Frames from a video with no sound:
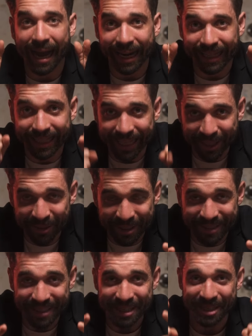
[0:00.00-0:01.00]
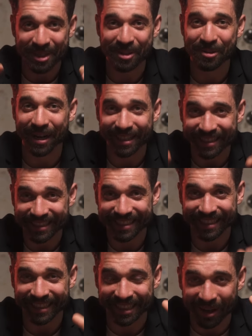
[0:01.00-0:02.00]
I guarantee you I
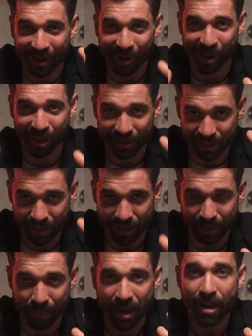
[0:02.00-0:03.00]
see it all the time.